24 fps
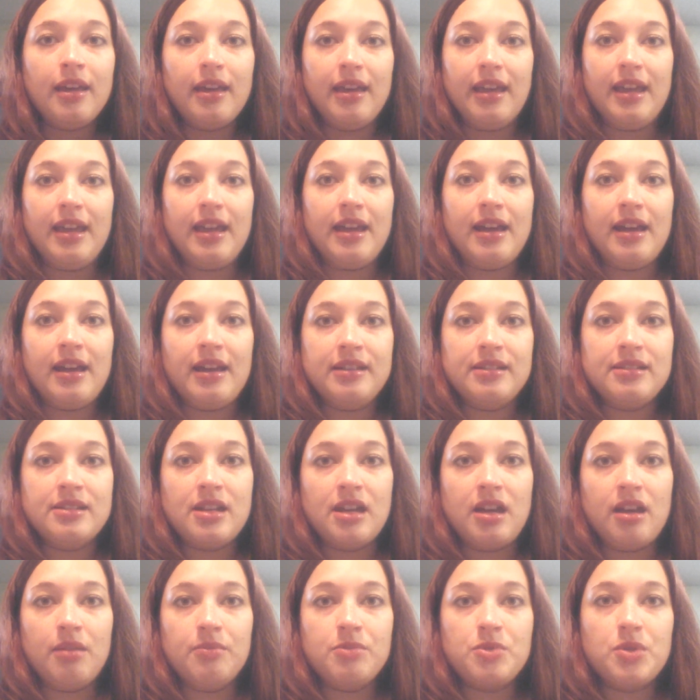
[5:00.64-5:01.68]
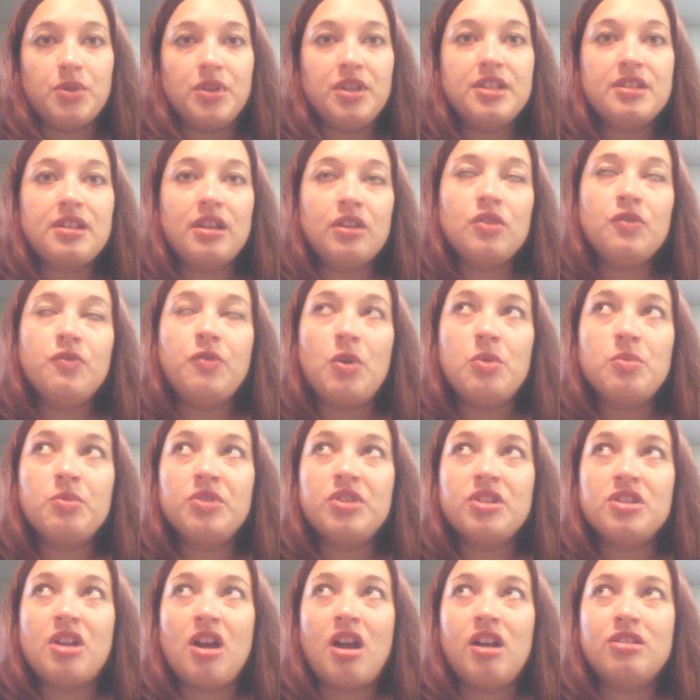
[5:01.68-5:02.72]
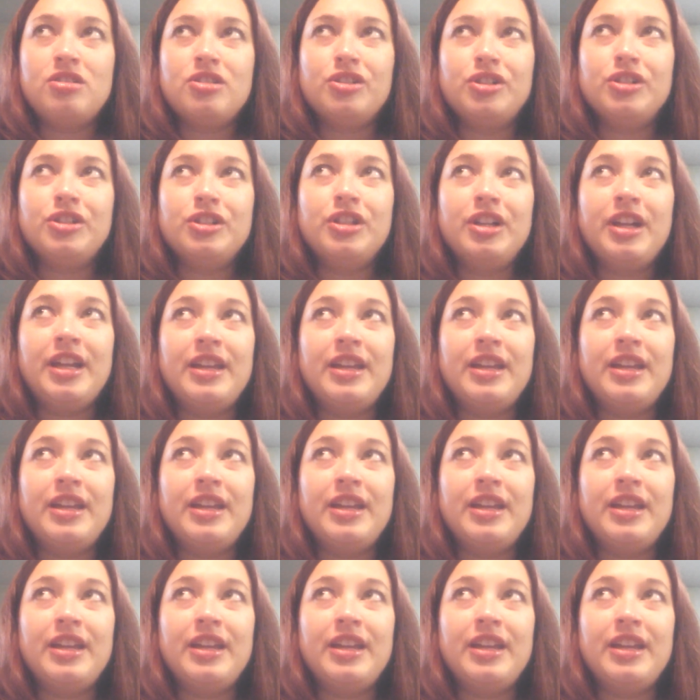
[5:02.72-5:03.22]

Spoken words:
And so he's on the phone with the doctor,